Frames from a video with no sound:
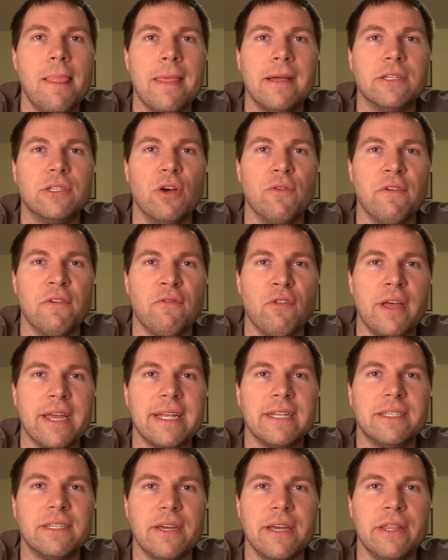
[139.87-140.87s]
So if your flight
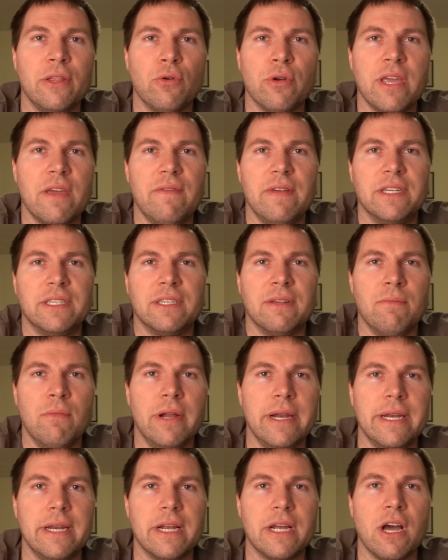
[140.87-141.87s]
gets delayed, they'll give you some
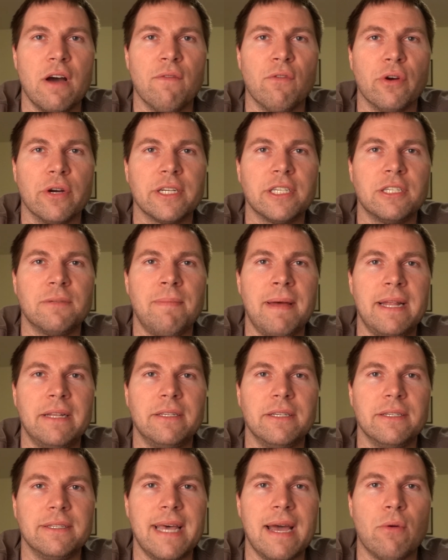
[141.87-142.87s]
money to cover
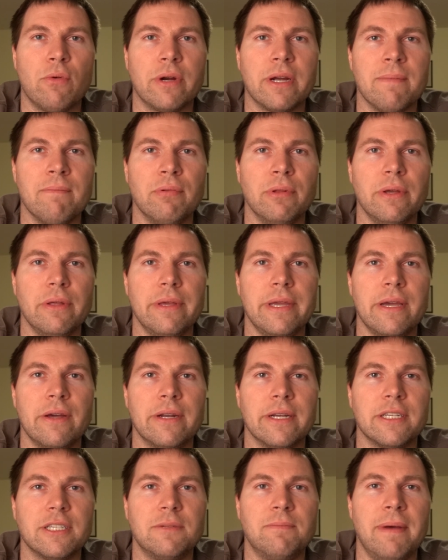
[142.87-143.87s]
expenses that were completely
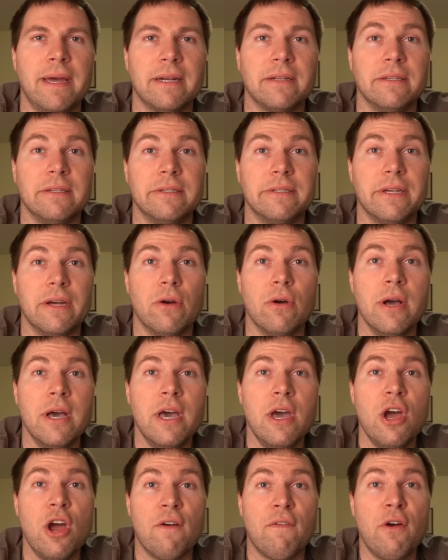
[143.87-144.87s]
unexpected. So
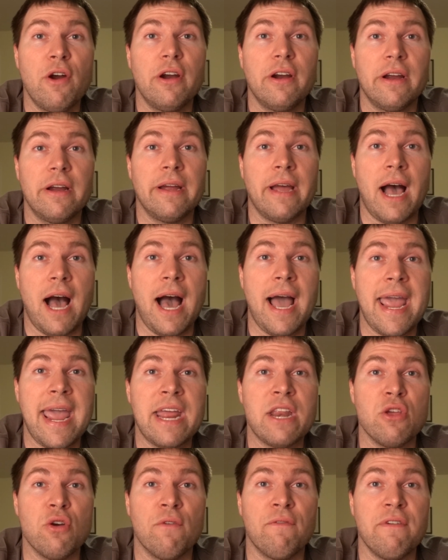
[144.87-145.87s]
for a high
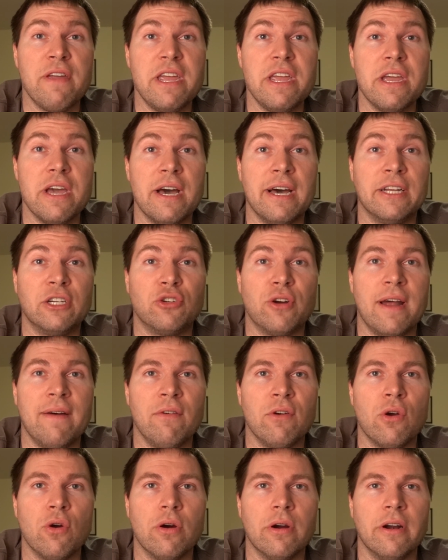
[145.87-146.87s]
annual fee
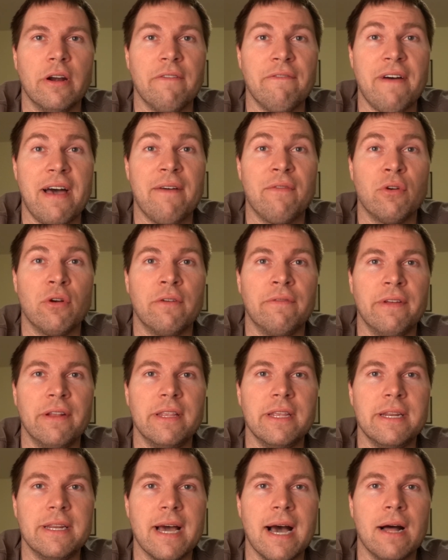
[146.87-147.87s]
travel card at
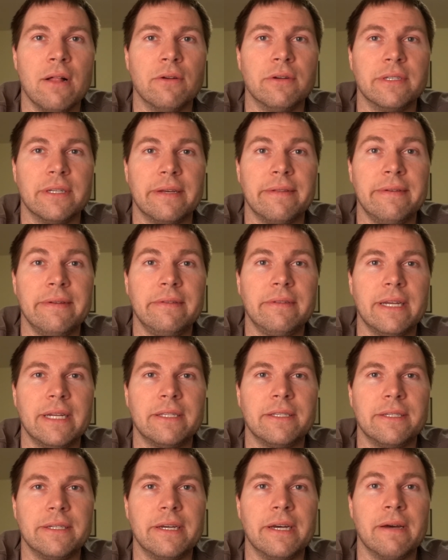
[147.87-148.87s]
$550, I think
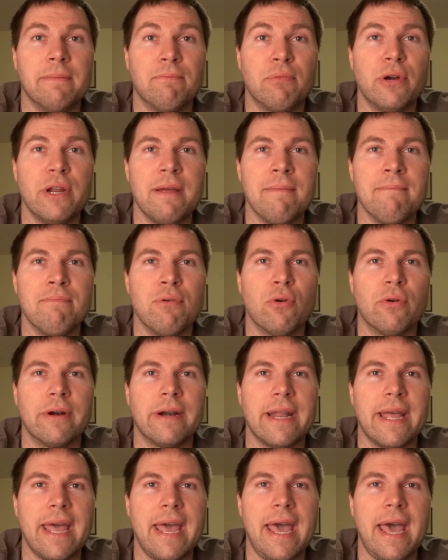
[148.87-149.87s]
that's pretty
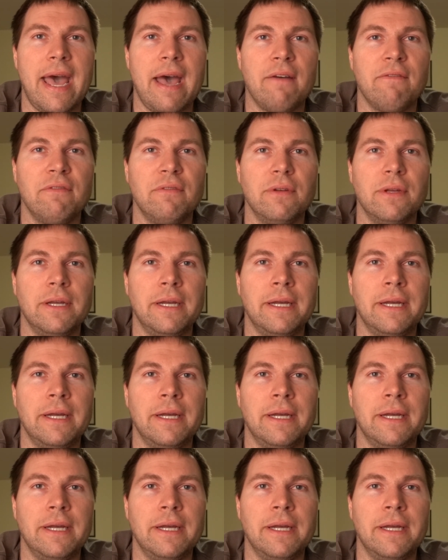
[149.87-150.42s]
important to have.